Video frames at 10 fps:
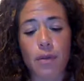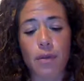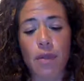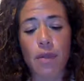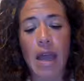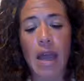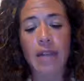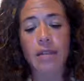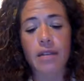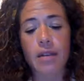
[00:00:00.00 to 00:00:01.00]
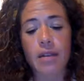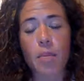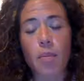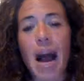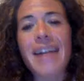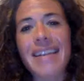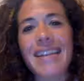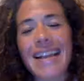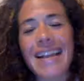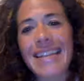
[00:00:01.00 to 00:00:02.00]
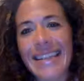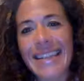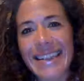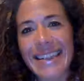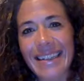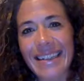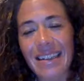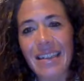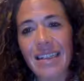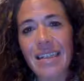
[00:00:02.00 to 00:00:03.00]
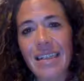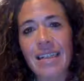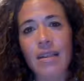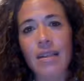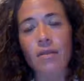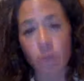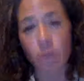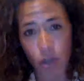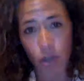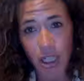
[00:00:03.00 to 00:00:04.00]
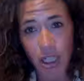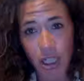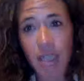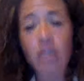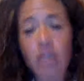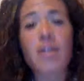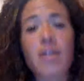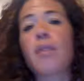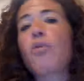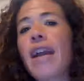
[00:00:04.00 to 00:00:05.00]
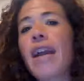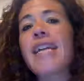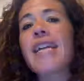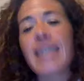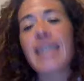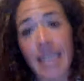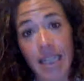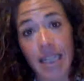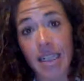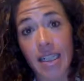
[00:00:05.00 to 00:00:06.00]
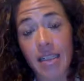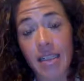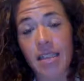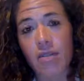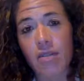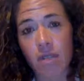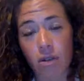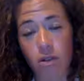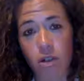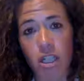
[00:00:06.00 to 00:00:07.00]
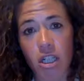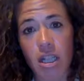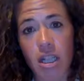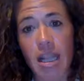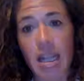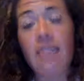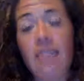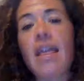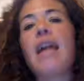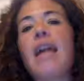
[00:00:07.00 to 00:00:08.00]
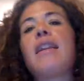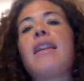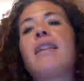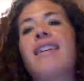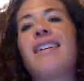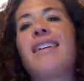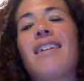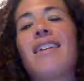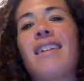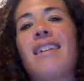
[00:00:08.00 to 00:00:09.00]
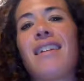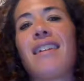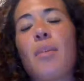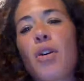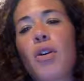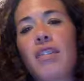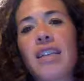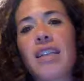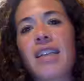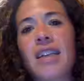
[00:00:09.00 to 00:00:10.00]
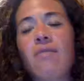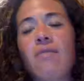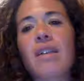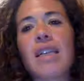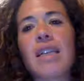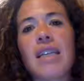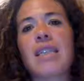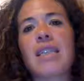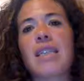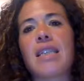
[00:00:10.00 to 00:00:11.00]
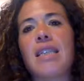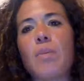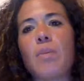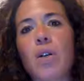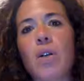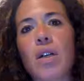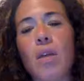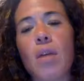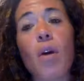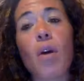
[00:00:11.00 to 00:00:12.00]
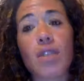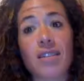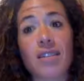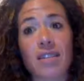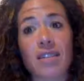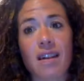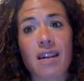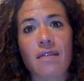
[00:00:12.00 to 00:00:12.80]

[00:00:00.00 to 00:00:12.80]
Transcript: that the body can heal nutritionally, so then the brain can heal through the nutrition, and then the person can really get to the deeper emotional stuff.